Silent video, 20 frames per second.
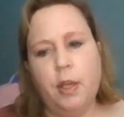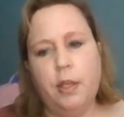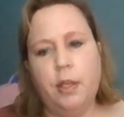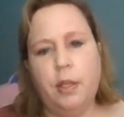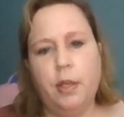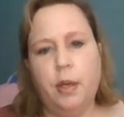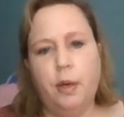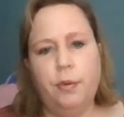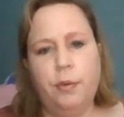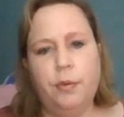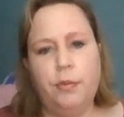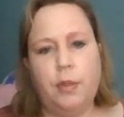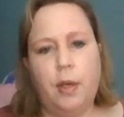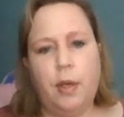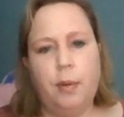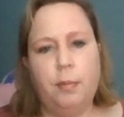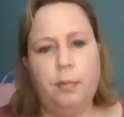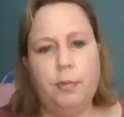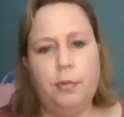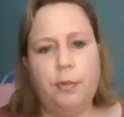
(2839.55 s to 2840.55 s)

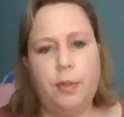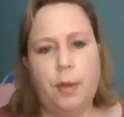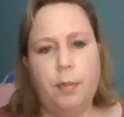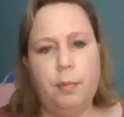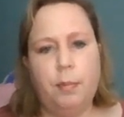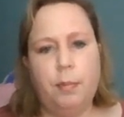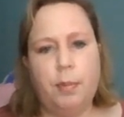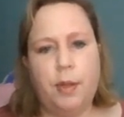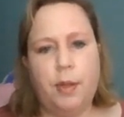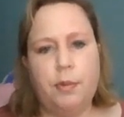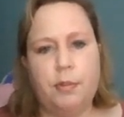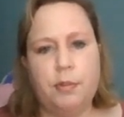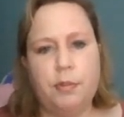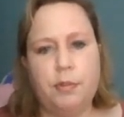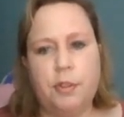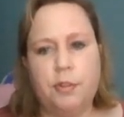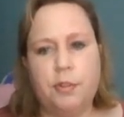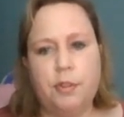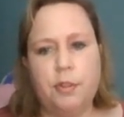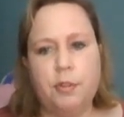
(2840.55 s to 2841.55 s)
Some brothers and
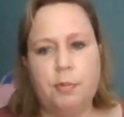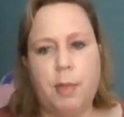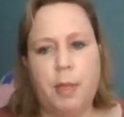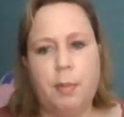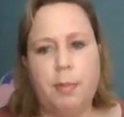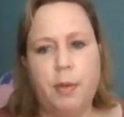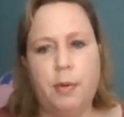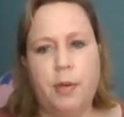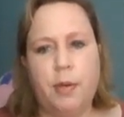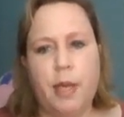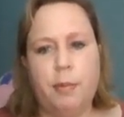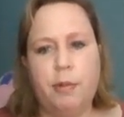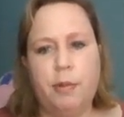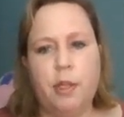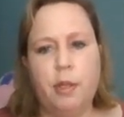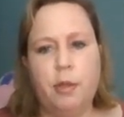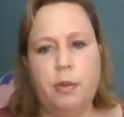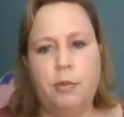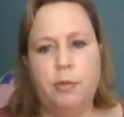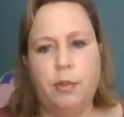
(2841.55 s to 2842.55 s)
sisters may be okay with
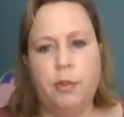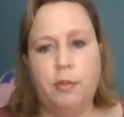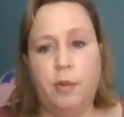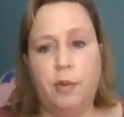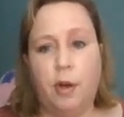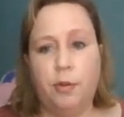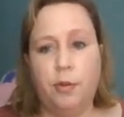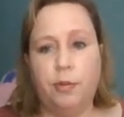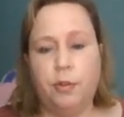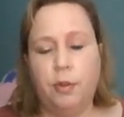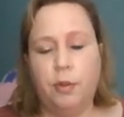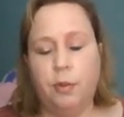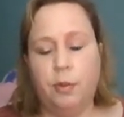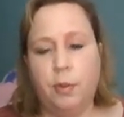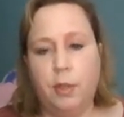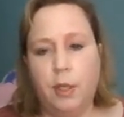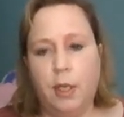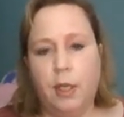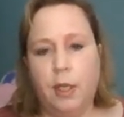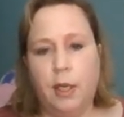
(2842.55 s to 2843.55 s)
you sort of also
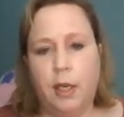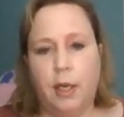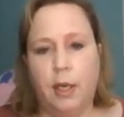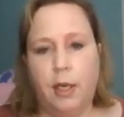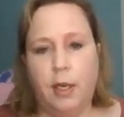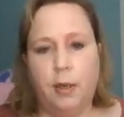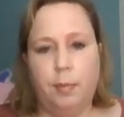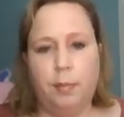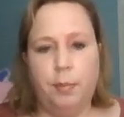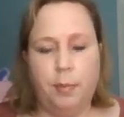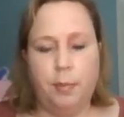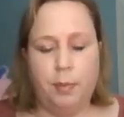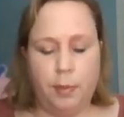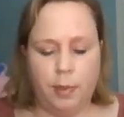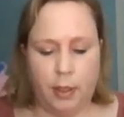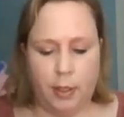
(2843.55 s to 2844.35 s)
being